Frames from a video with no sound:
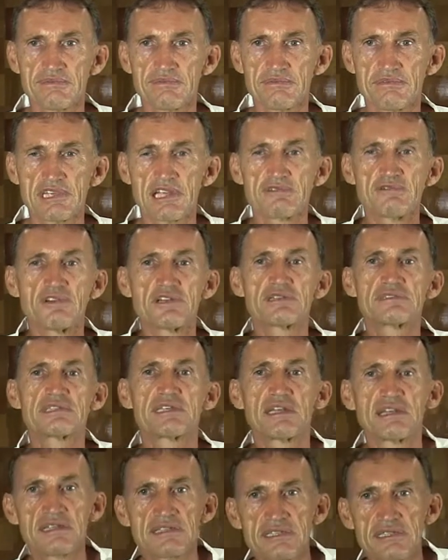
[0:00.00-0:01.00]
that we
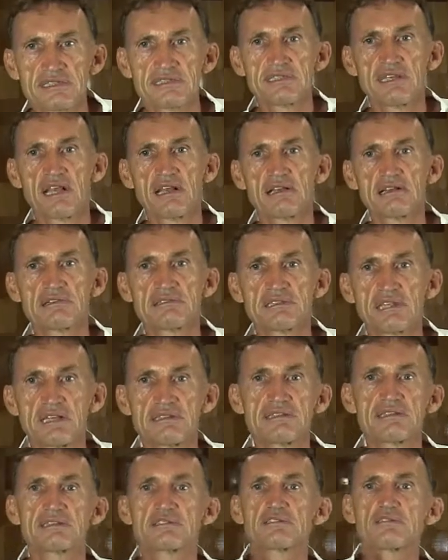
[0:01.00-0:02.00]
think
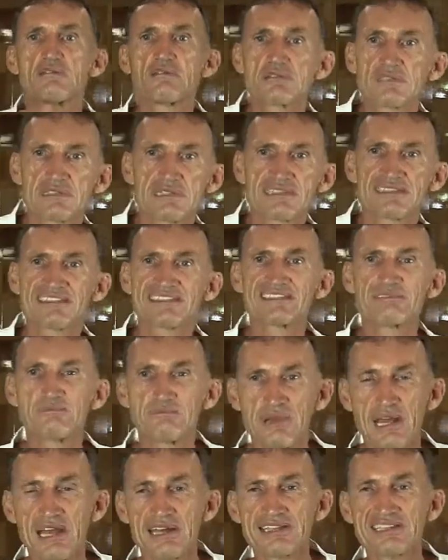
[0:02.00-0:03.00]
that is good, that is
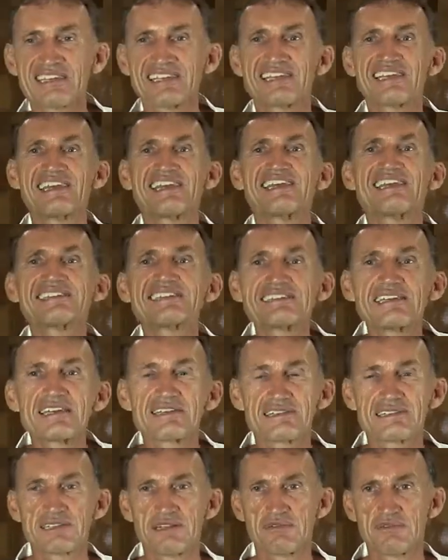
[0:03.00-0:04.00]
bad, is
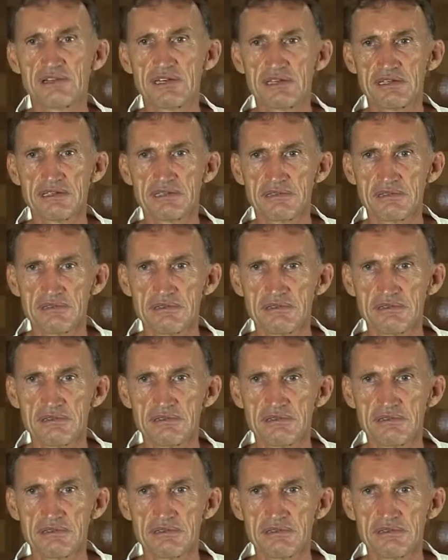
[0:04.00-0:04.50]
in the way